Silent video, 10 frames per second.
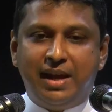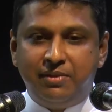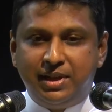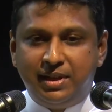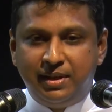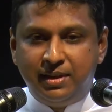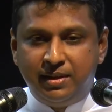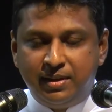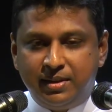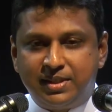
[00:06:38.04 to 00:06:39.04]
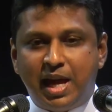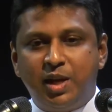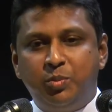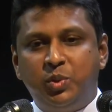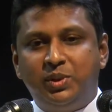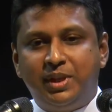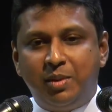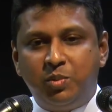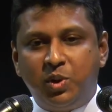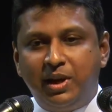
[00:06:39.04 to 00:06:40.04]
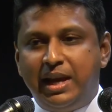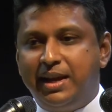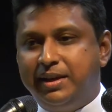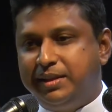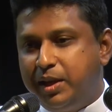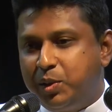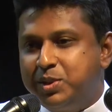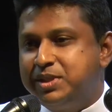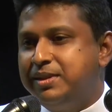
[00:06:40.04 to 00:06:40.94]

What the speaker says: were Sariputta and Moggallana Theros.